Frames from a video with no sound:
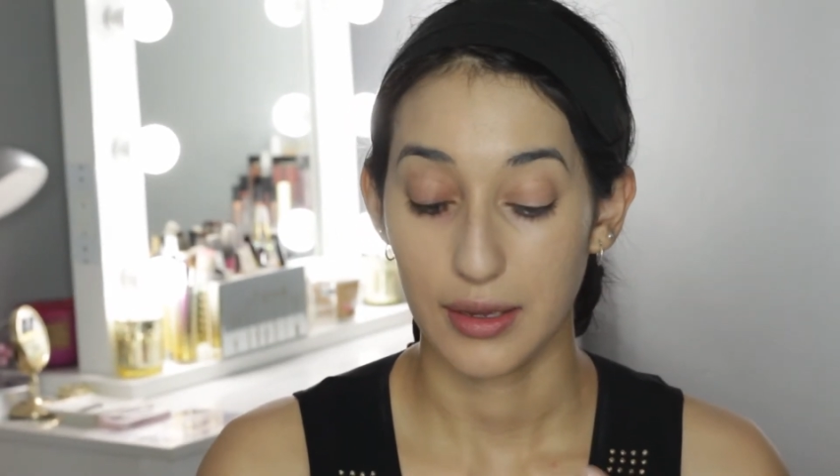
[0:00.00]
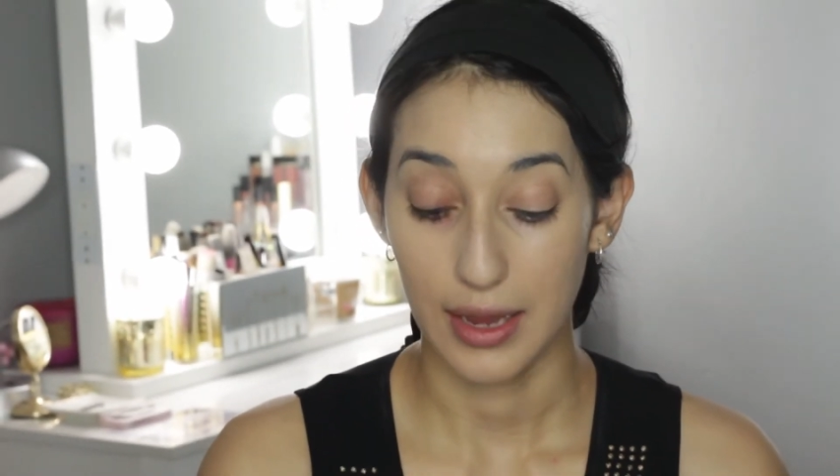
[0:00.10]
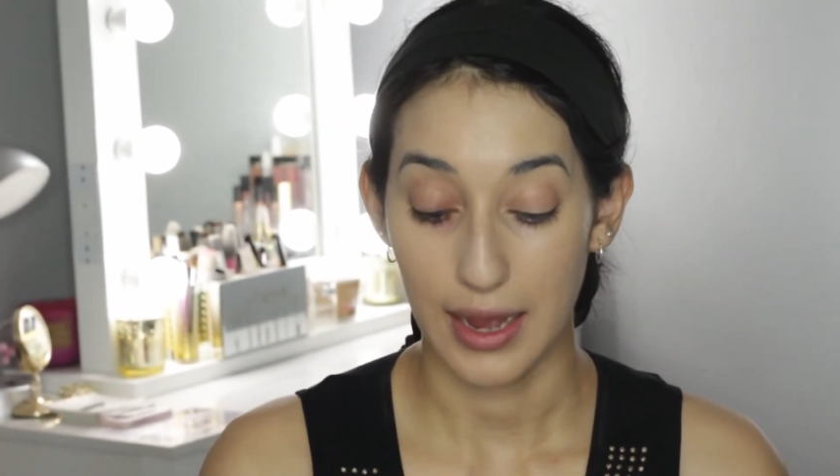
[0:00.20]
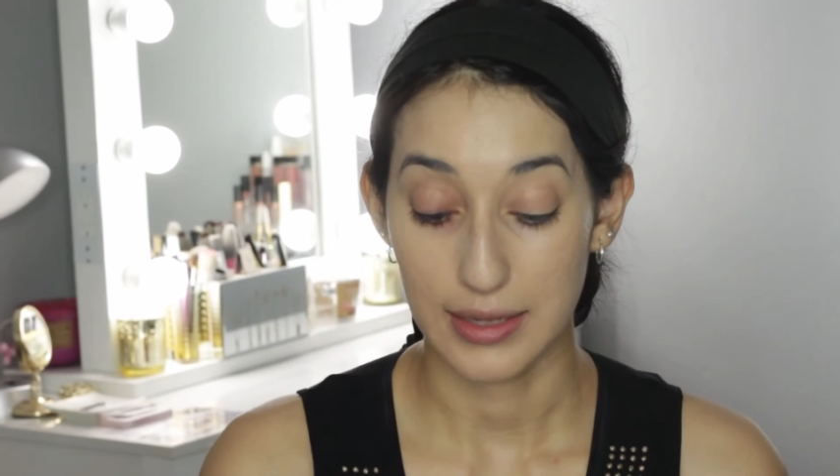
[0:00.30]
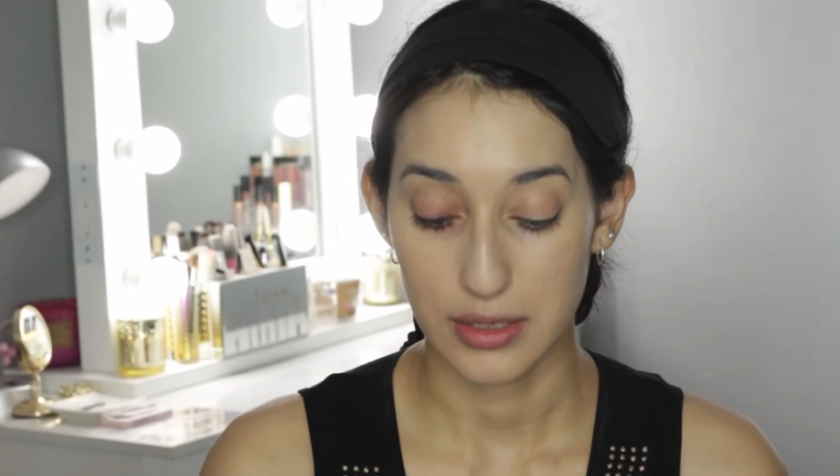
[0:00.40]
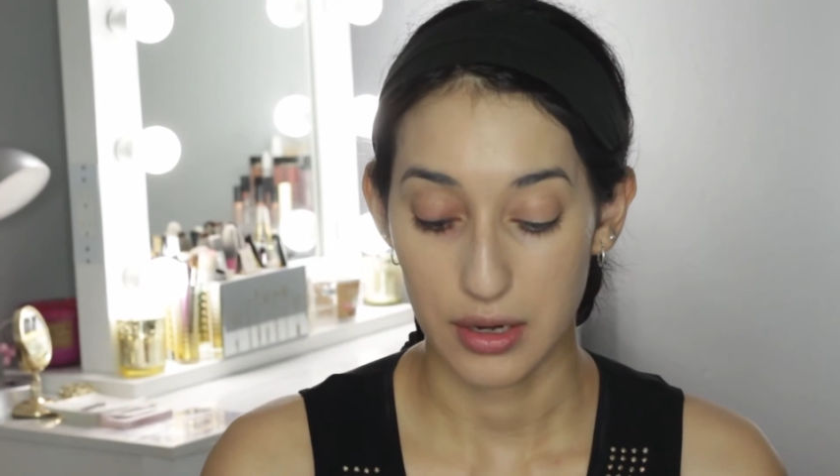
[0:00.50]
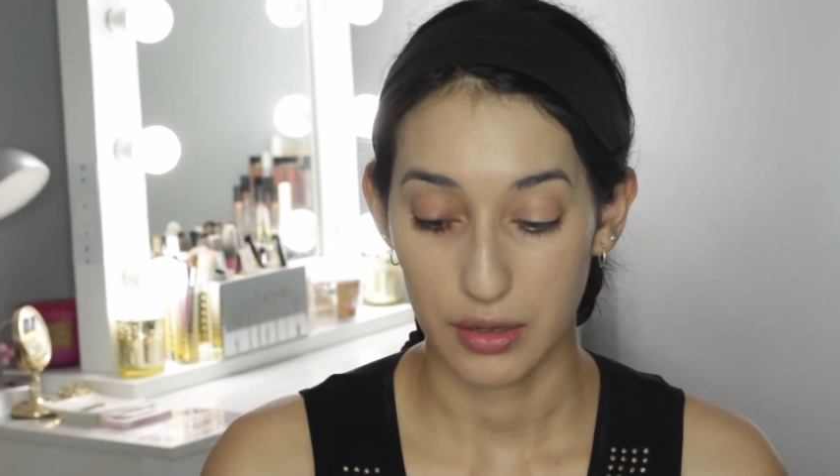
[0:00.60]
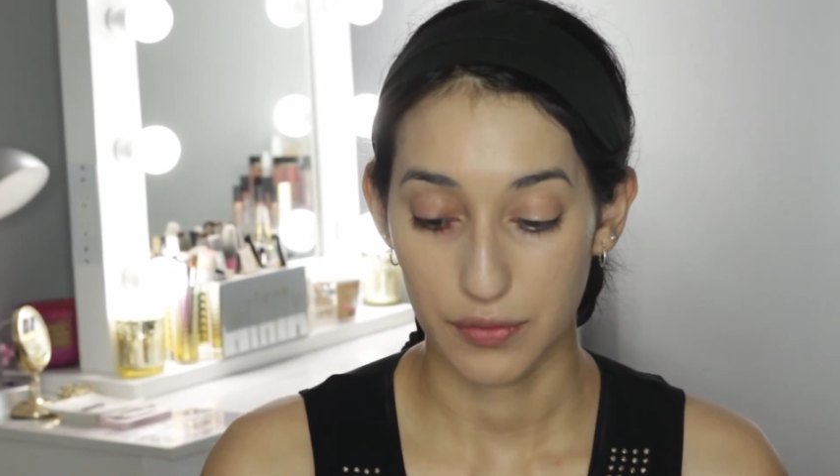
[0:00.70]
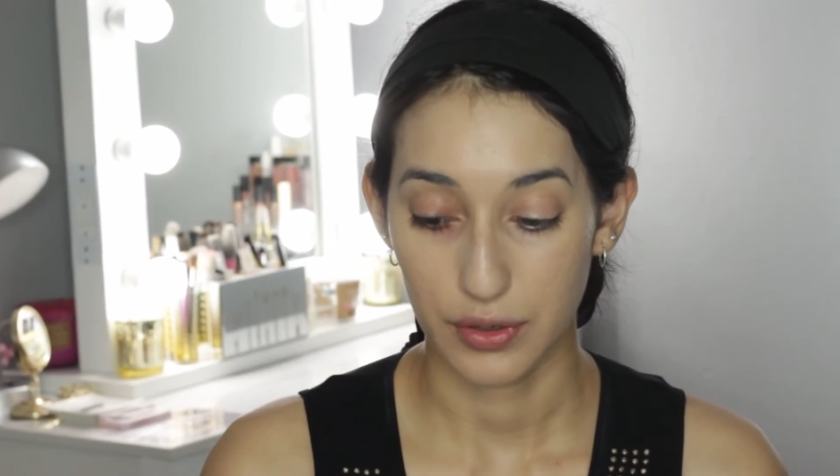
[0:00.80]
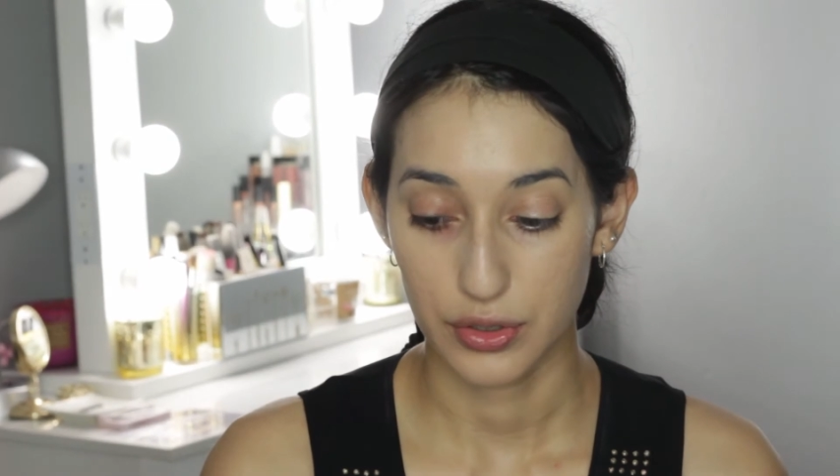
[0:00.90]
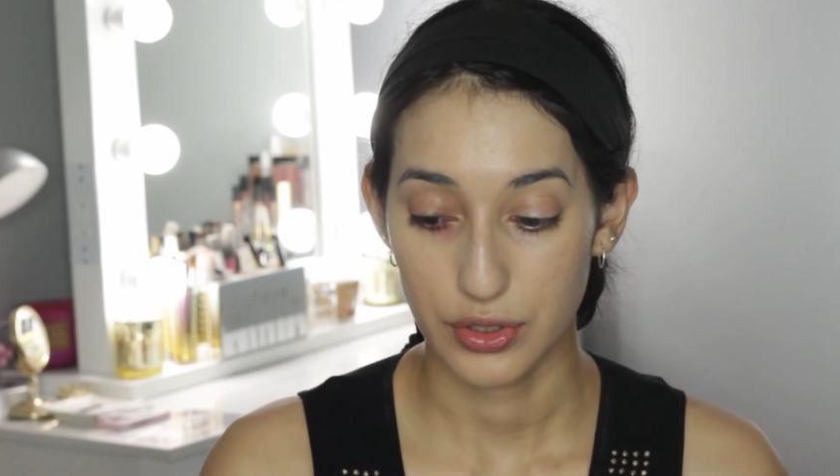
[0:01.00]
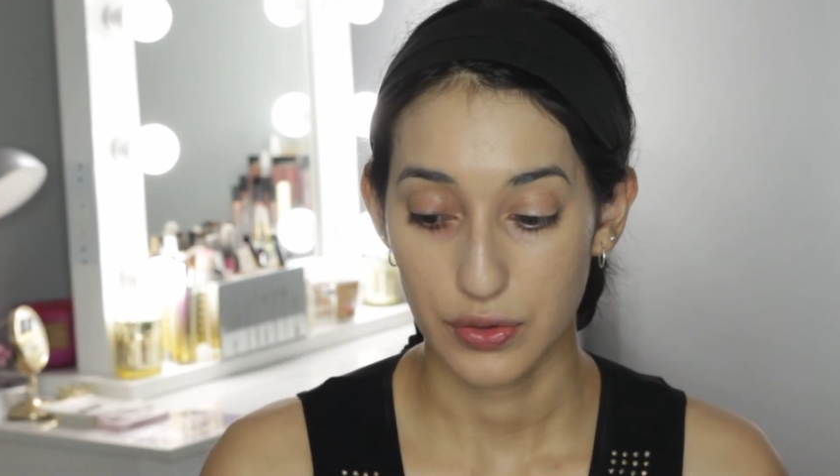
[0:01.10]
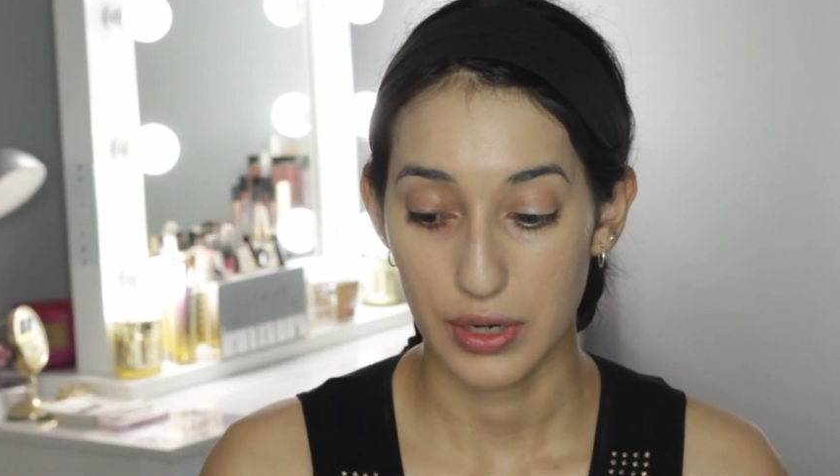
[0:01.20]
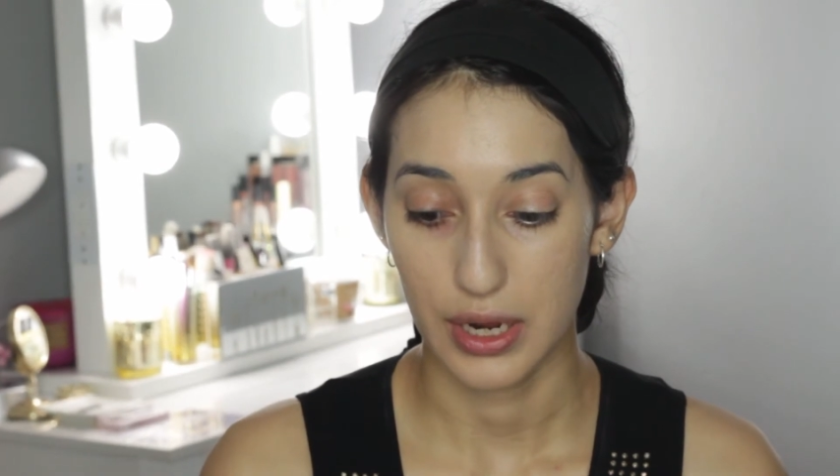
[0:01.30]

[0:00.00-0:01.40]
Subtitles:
it has an olive undertone.